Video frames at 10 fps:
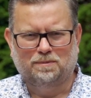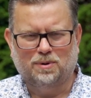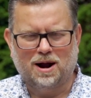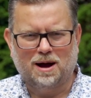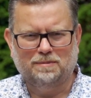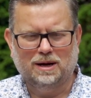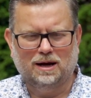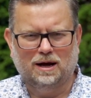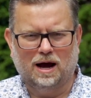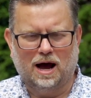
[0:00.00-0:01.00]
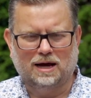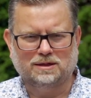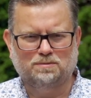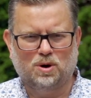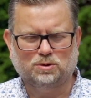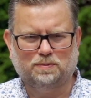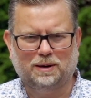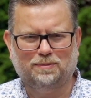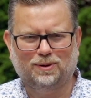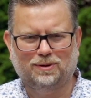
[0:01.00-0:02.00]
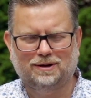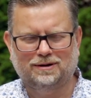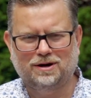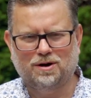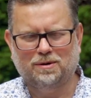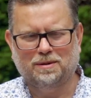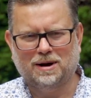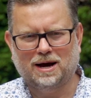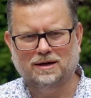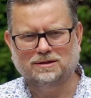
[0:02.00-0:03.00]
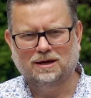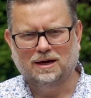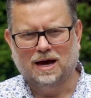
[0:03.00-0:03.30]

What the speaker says: Bram, as most people know him as,